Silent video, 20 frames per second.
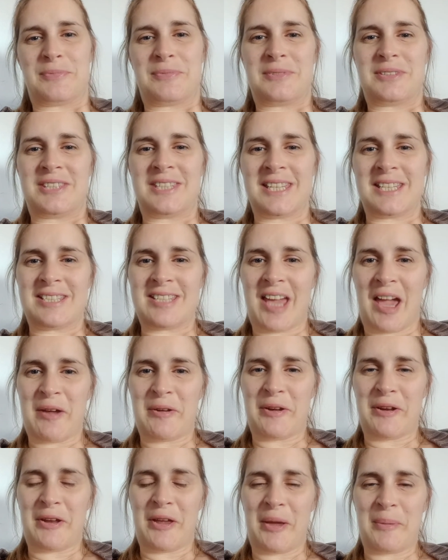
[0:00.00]
sit
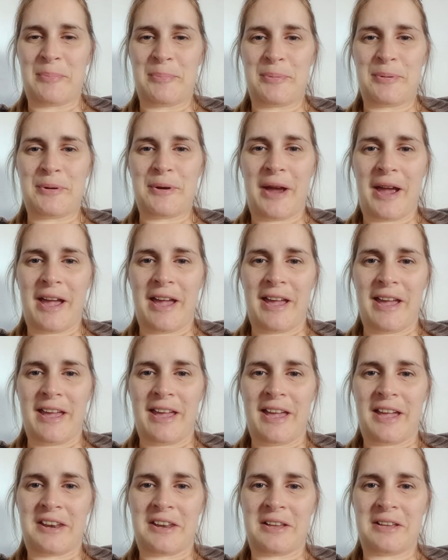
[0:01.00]
down and I
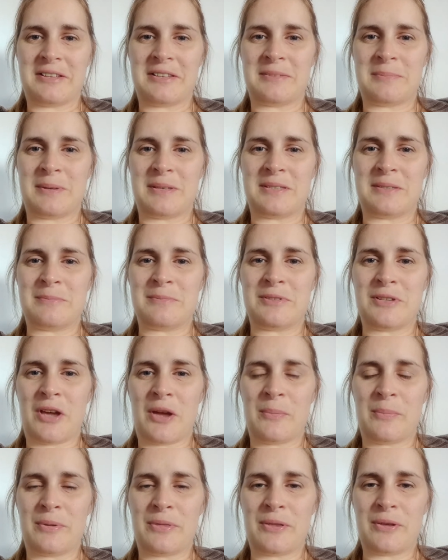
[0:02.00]
pray and I spend some
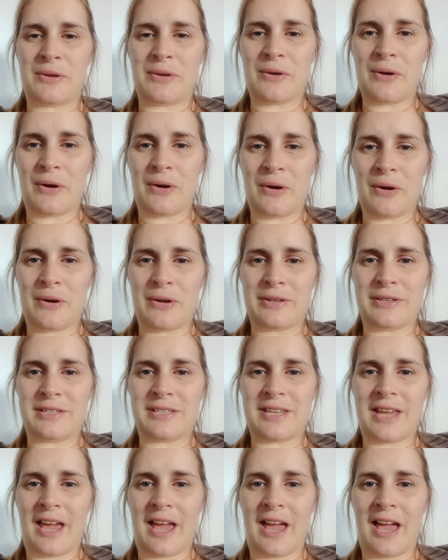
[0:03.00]
time with God
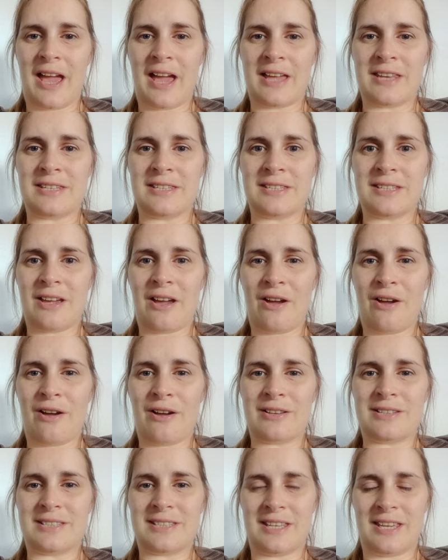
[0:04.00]
and
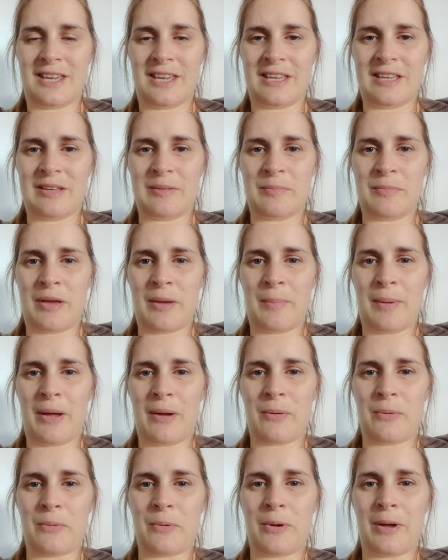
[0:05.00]
ask him
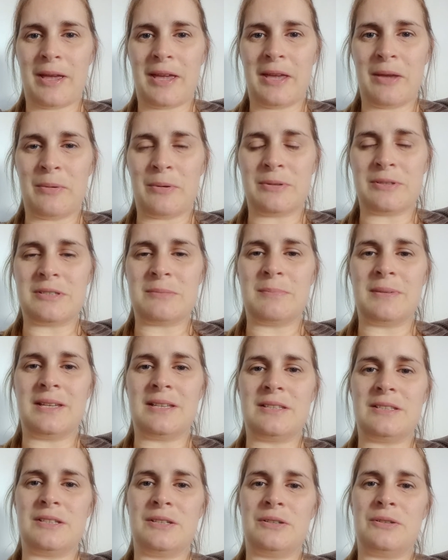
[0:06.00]
about what he wants
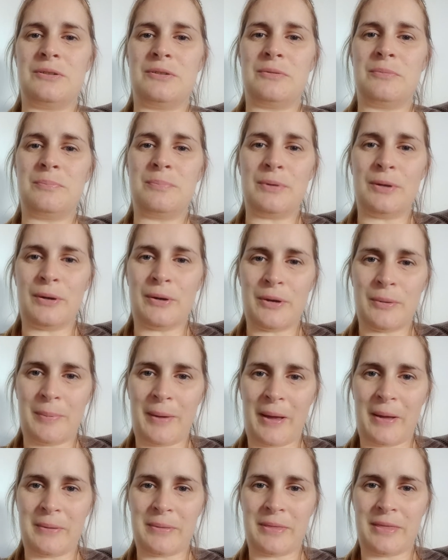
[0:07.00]
me to blog
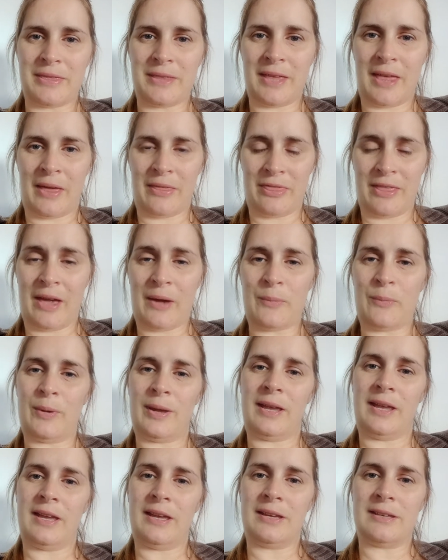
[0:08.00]
about that
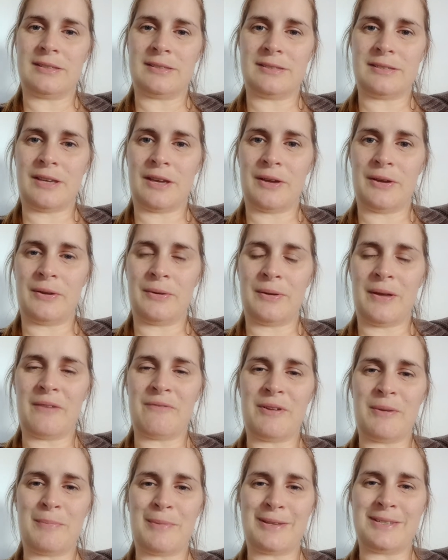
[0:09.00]
week. So
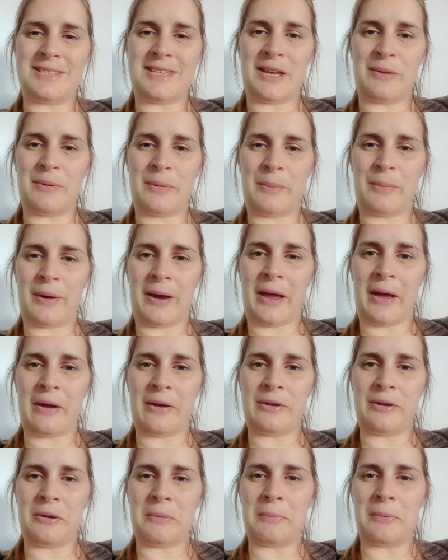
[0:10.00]
every Monday we bring
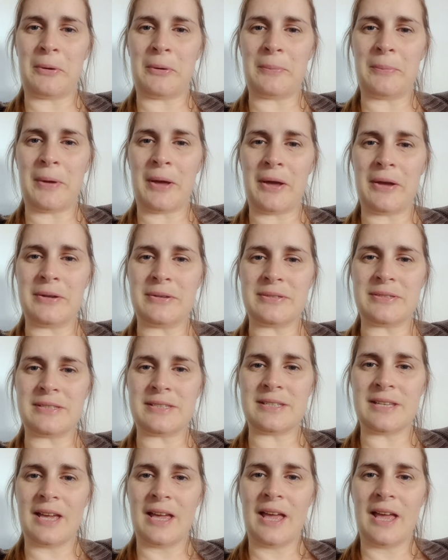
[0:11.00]
out a new blog post.